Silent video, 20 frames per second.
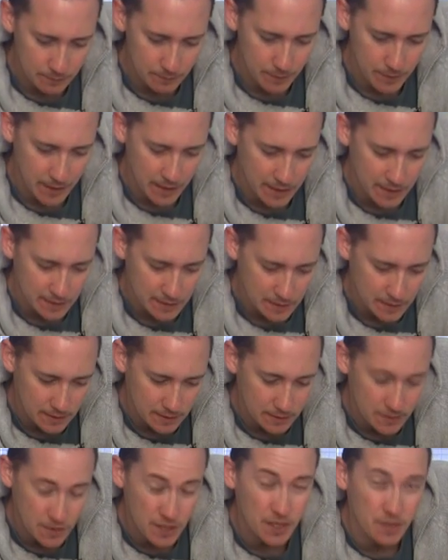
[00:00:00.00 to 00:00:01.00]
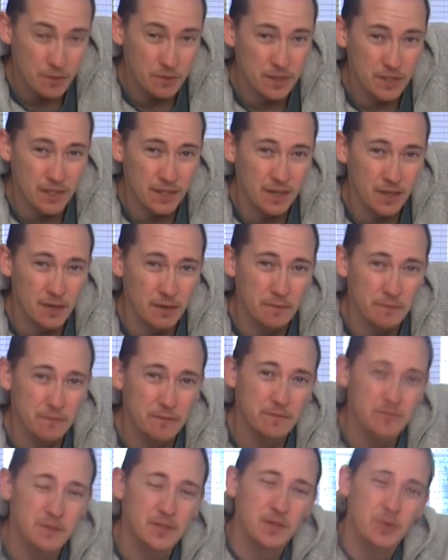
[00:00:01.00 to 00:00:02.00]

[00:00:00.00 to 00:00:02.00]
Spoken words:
We had a total of